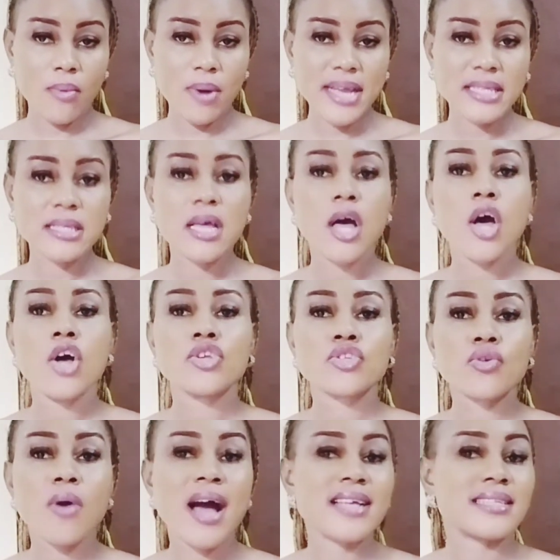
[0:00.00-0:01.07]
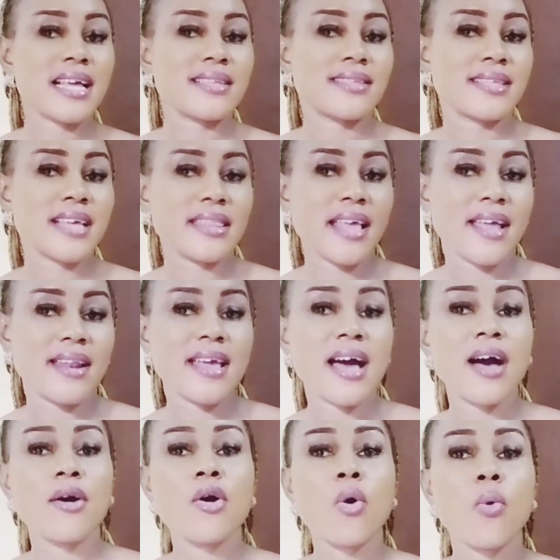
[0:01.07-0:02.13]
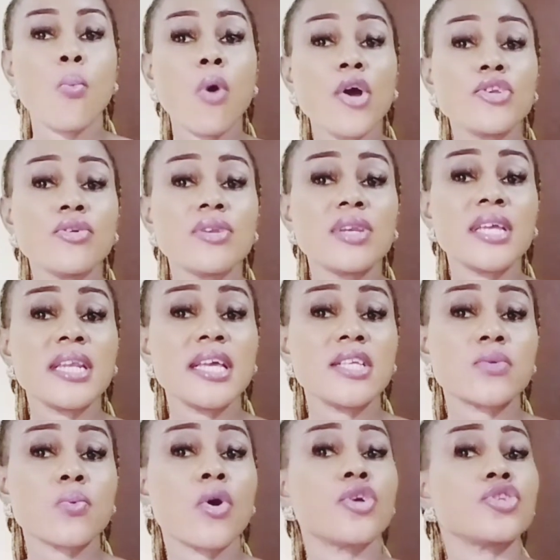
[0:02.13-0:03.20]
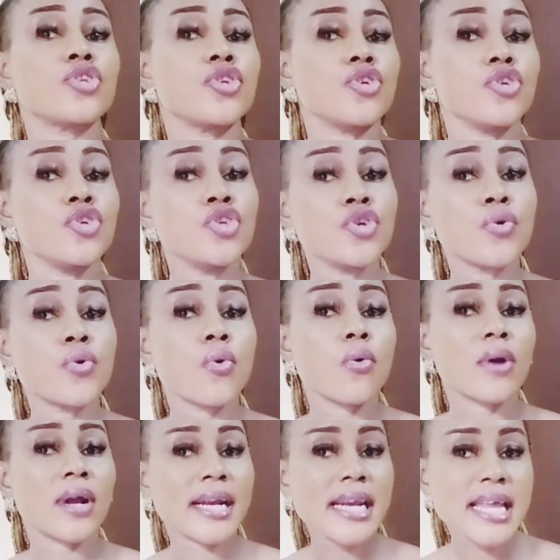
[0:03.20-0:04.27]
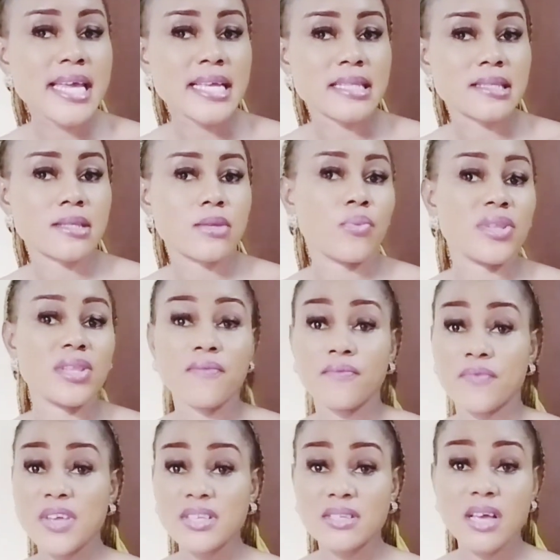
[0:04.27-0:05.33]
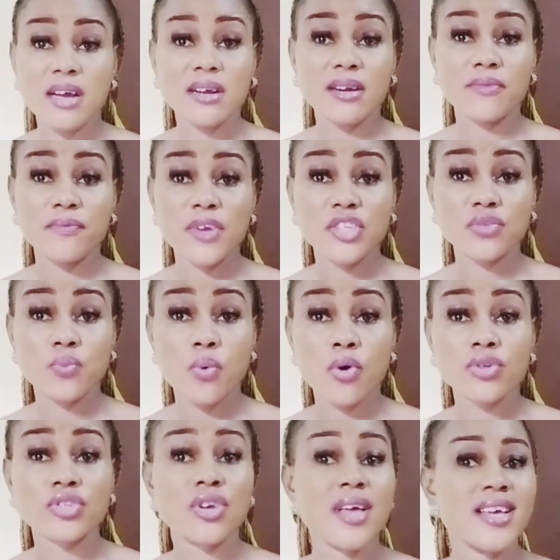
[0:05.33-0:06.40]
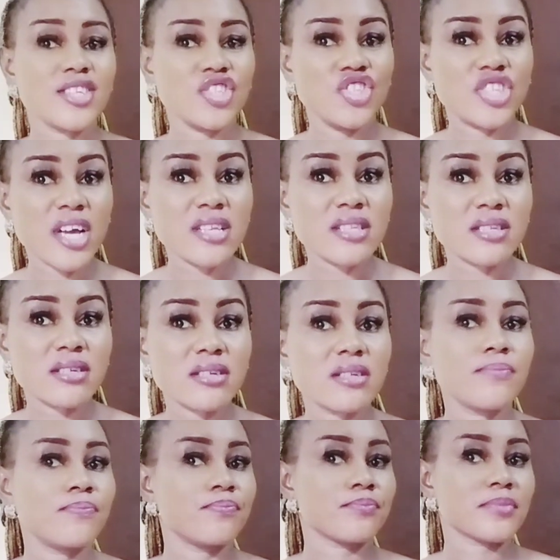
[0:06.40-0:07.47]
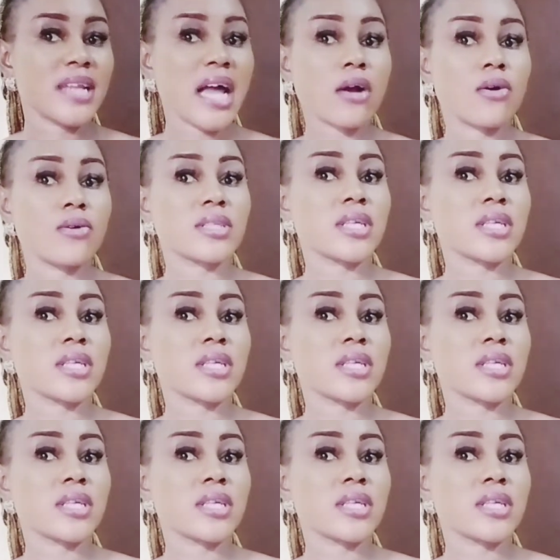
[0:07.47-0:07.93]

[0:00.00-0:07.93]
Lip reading: All right, so as I said earlier, what you need is what you clean with a face wash, gentle, that